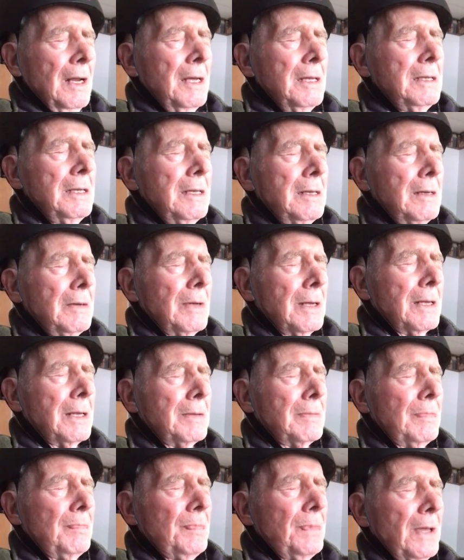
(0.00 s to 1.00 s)
I did. I
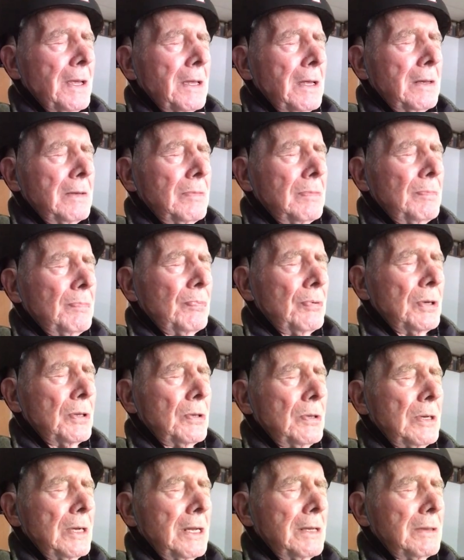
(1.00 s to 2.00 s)
got pretty
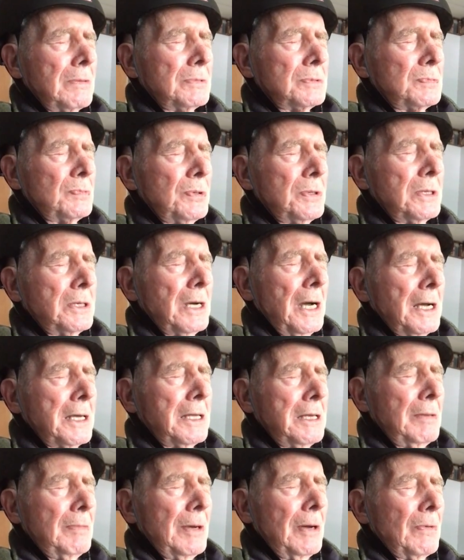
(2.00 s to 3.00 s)
good at it. Was pretty
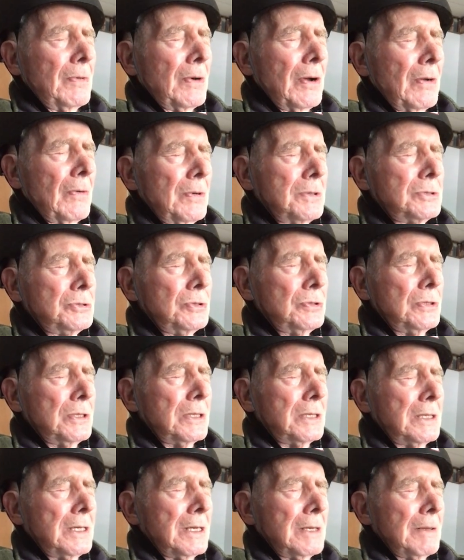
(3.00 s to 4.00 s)
cocky about where I was
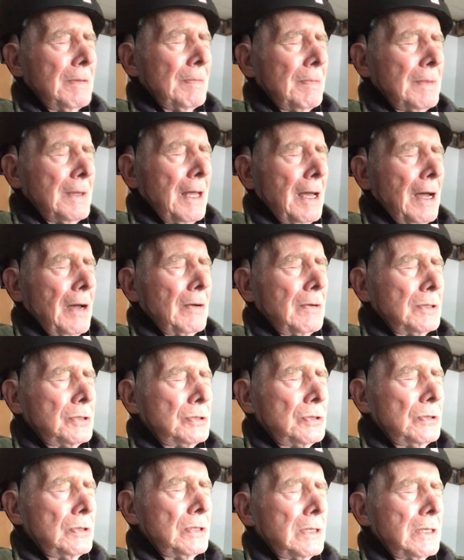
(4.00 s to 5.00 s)
shooting, how I was
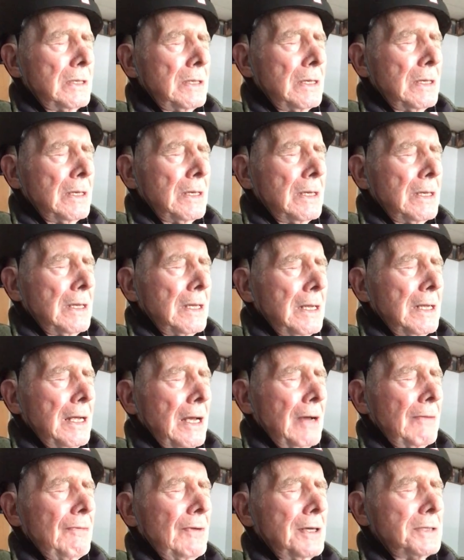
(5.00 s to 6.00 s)
shooting, and
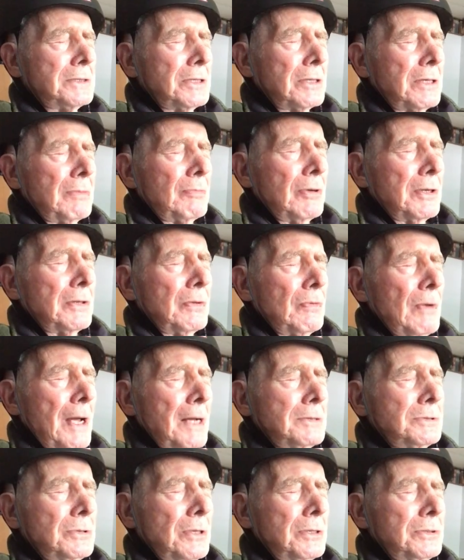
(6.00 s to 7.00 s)
how fast I could bring the
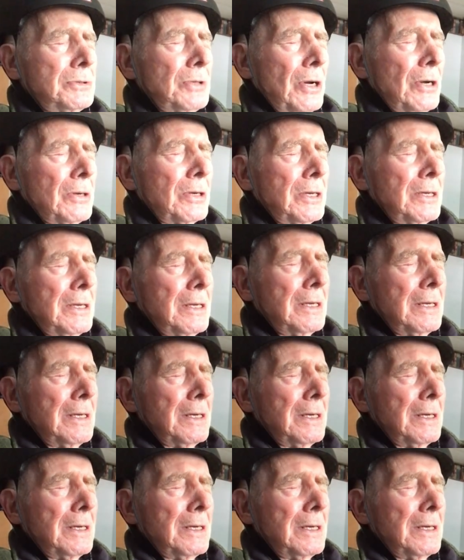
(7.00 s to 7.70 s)
rounds on target.